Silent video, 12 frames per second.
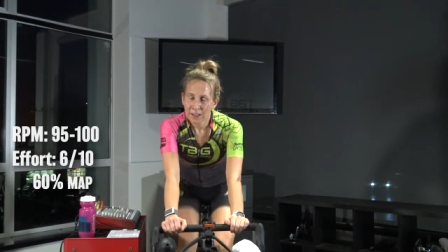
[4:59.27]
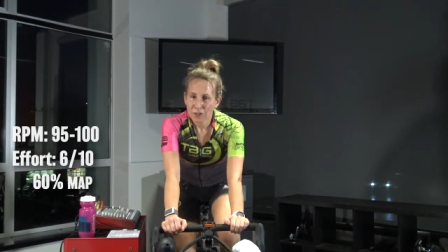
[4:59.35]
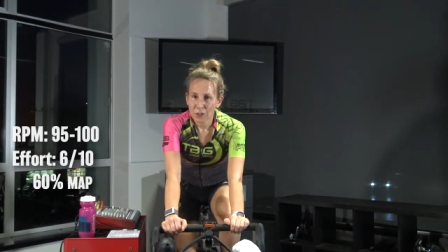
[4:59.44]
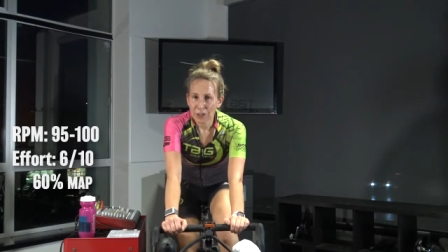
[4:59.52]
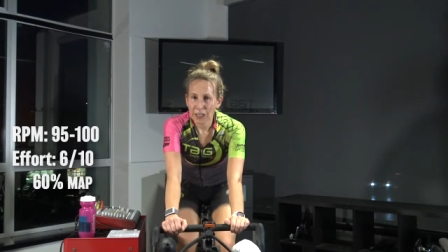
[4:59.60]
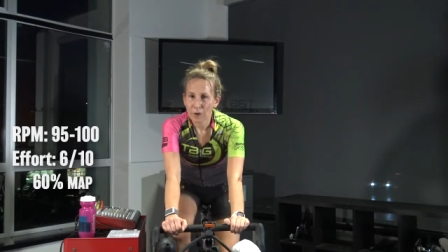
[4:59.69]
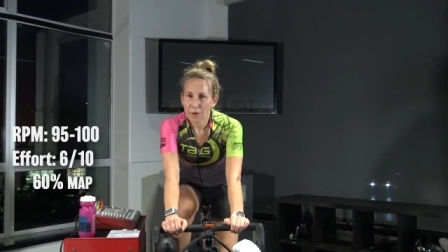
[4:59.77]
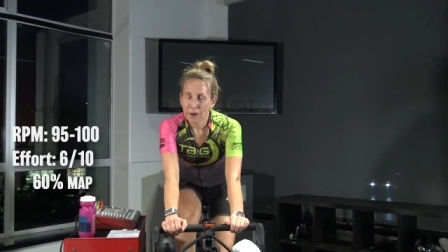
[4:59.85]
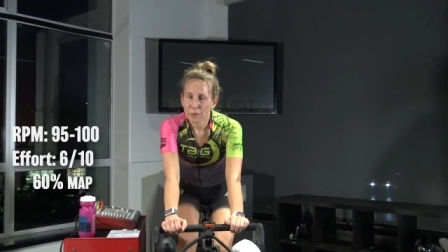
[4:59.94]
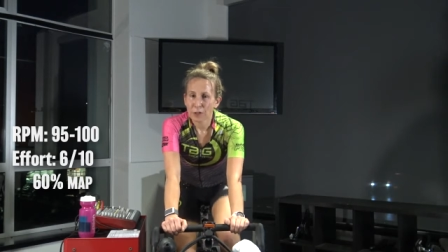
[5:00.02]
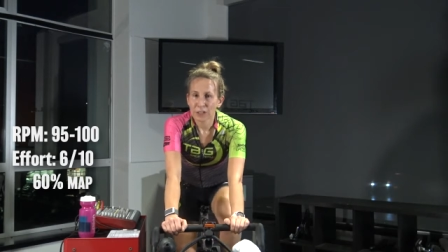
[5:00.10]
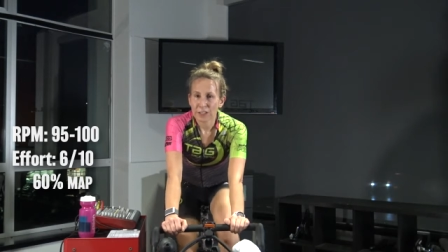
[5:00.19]
So you could go
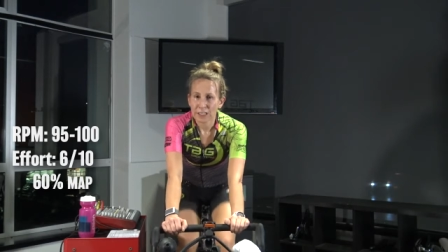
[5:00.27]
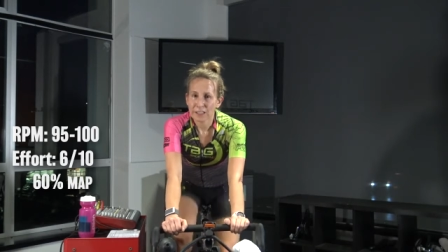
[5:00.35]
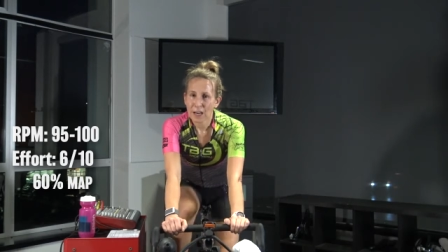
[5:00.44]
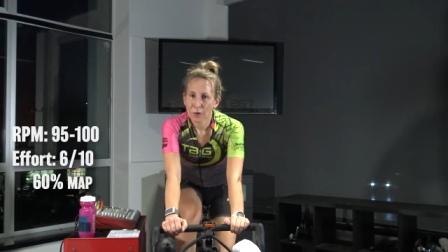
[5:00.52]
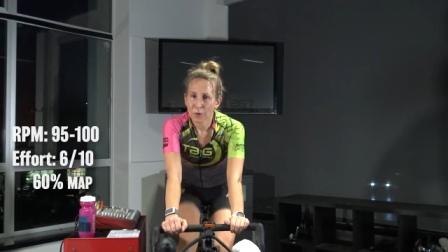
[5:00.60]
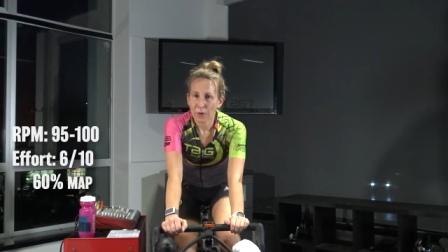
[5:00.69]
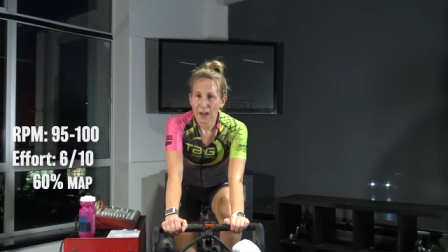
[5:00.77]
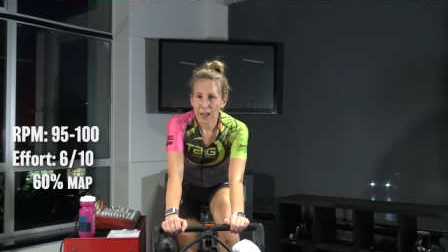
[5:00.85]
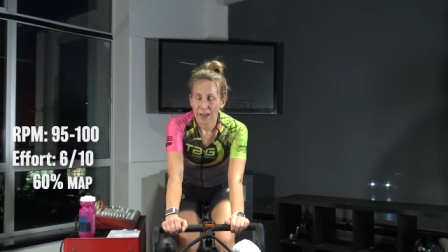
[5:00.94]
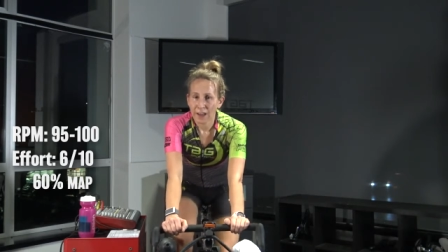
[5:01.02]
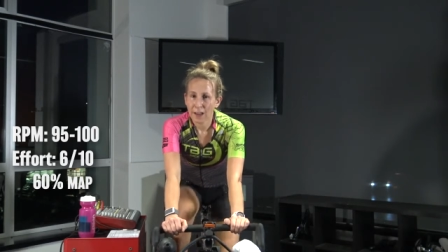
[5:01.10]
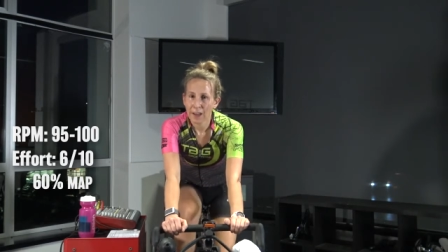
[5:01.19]
out for a 6-hour
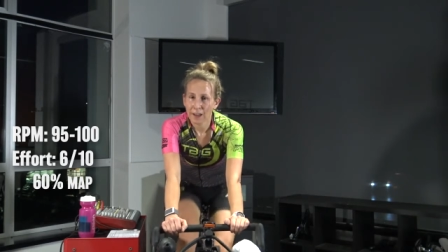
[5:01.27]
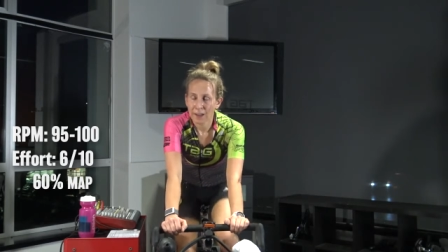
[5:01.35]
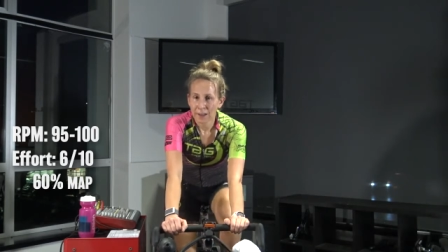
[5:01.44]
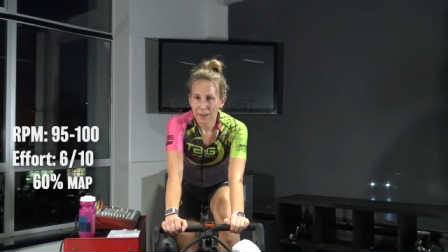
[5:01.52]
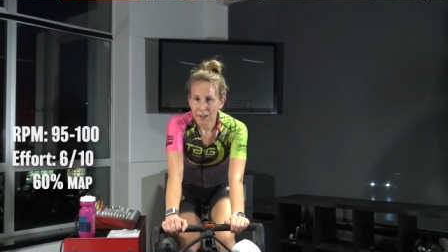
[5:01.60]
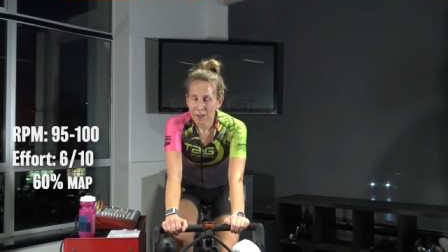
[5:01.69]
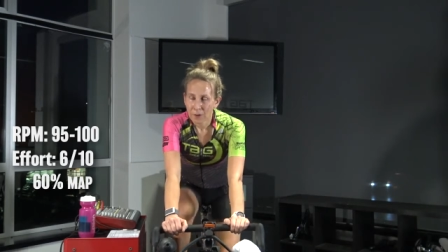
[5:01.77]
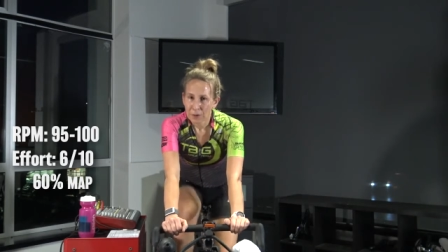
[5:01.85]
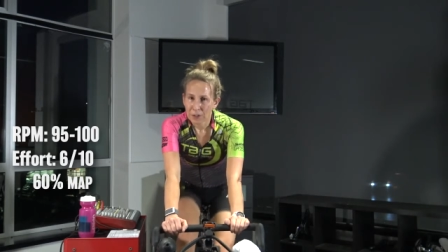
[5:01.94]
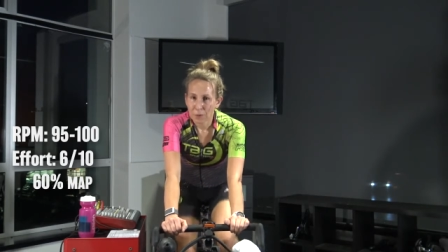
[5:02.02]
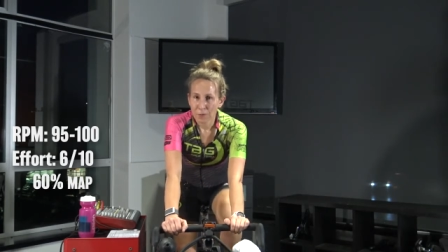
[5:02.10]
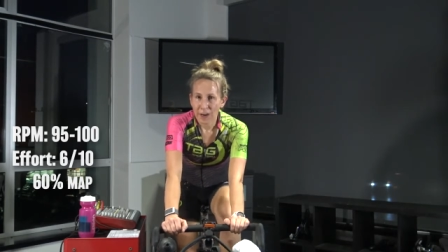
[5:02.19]
ride
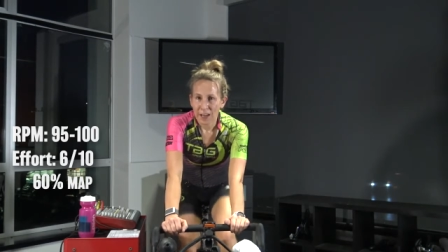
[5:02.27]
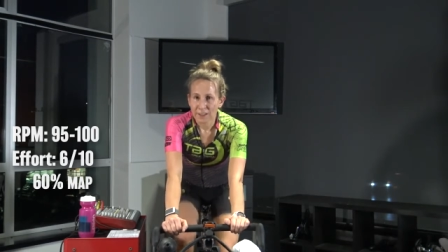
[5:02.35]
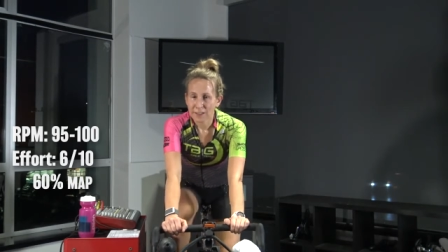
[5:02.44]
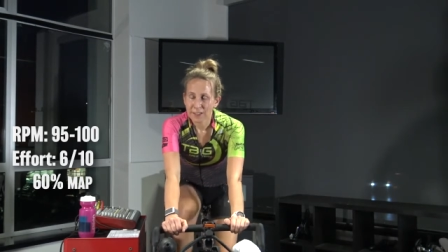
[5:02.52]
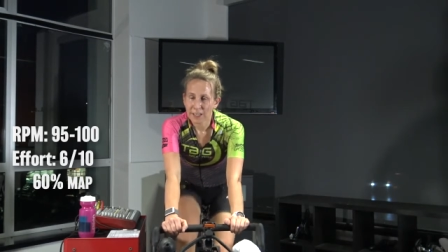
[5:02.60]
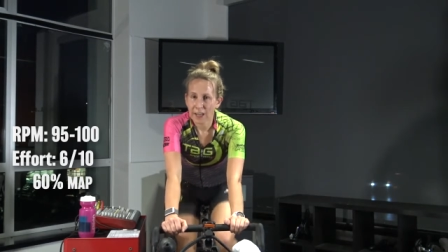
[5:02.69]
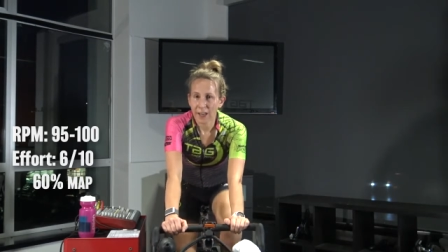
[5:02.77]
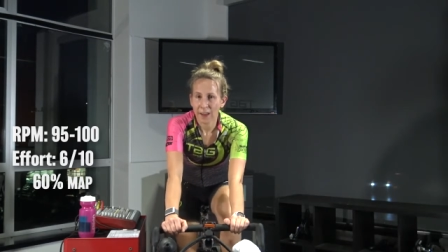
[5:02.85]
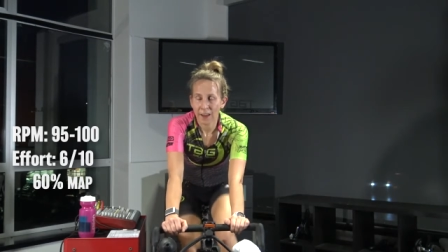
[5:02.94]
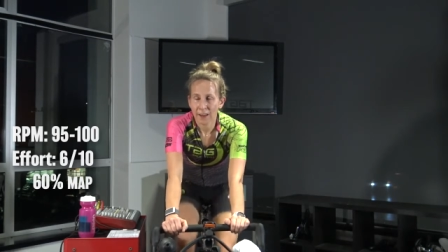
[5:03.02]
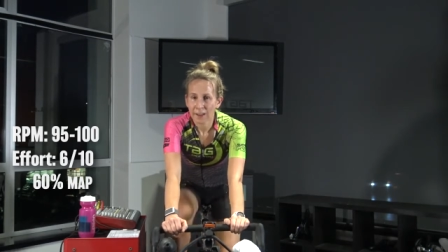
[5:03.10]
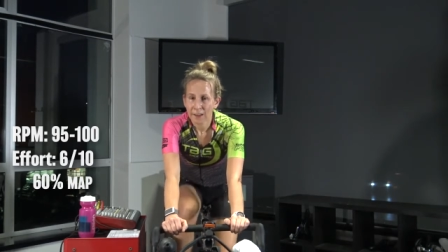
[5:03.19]
with your friends
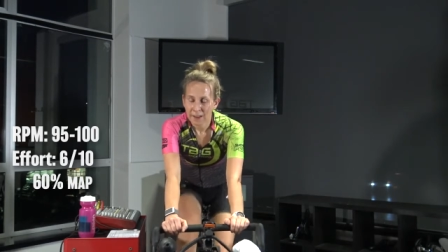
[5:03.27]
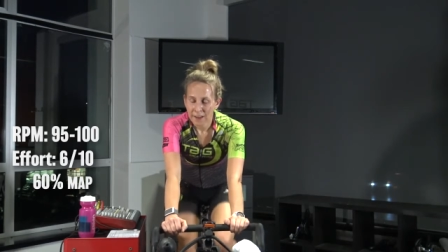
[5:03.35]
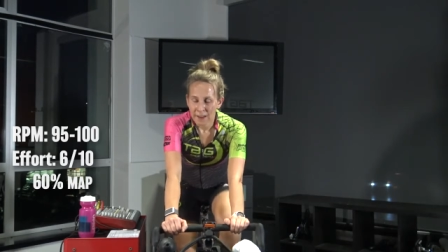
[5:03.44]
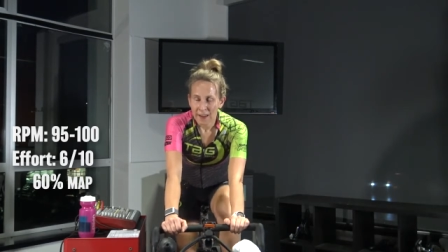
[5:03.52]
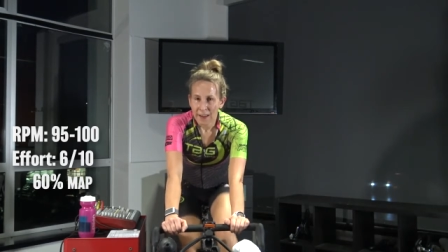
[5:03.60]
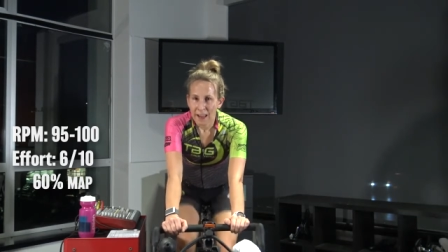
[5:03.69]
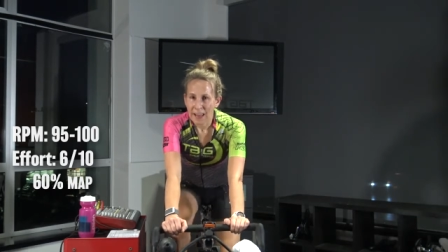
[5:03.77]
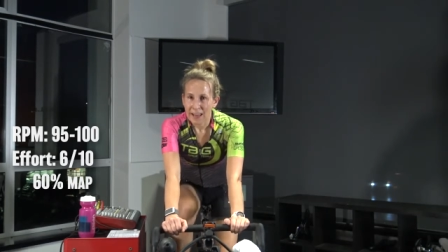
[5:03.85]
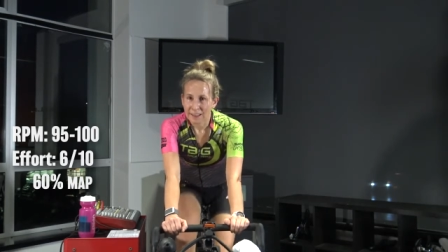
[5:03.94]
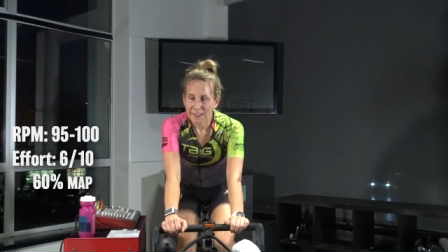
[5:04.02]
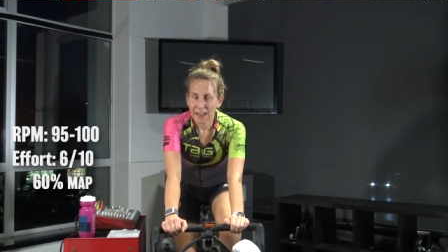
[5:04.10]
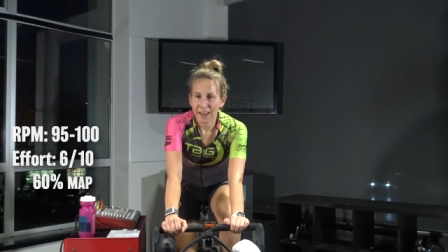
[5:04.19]

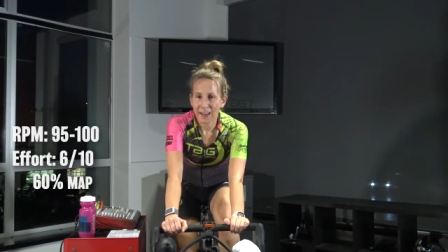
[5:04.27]
and